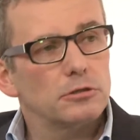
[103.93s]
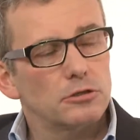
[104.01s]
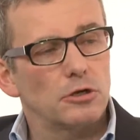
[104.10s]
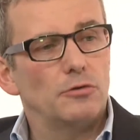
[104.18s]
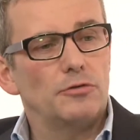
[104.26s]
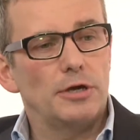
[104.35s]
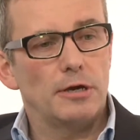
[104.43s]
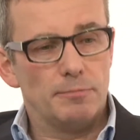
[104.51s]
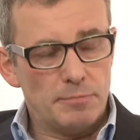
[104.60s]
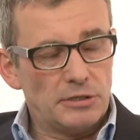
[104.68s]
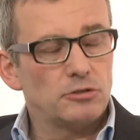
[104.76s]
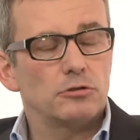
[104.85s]
So the
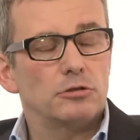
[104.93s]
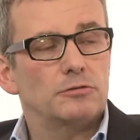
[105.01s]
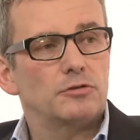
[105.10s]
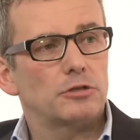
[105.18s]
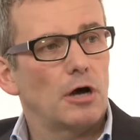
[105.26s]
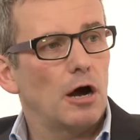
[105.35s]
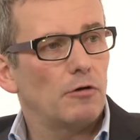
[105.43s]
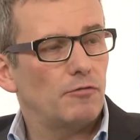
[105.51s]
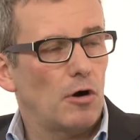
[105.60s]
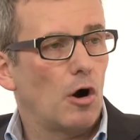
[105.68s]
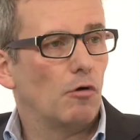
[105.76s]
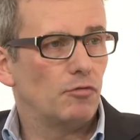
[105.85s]
administrative staff
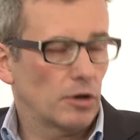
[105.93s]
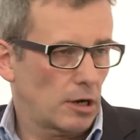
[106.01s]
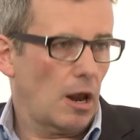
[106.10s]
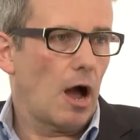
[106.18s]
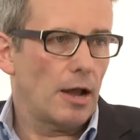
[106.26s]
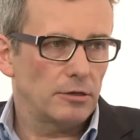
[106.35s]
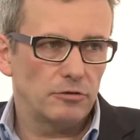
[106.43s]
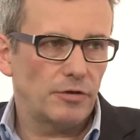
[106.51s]
of the client, of